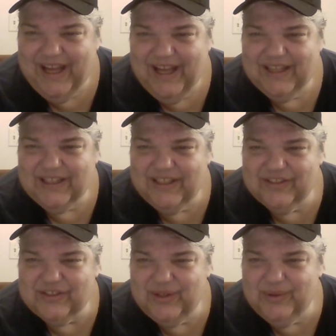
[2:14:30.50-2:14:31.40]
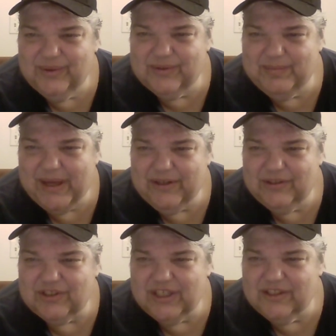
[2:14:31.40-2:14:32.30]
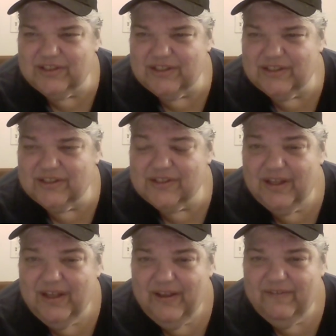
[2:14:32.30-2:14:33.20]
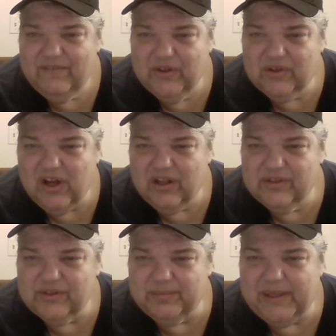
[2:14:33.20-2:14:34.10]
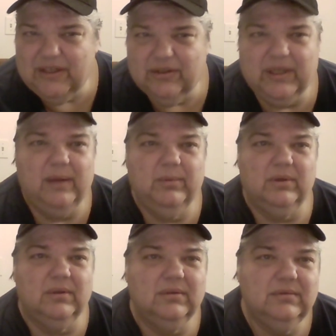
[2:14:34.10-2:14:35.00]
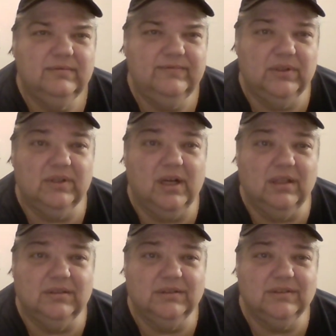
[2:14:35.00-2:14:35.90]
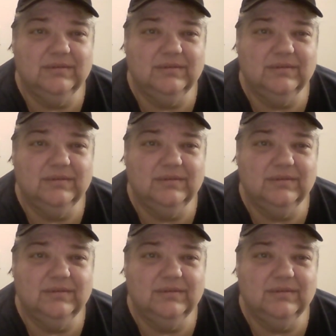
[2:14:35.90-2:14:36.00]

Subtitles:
Les, who was better in Genesis, Phil Collins or Peter Gabriel? Phil Collins.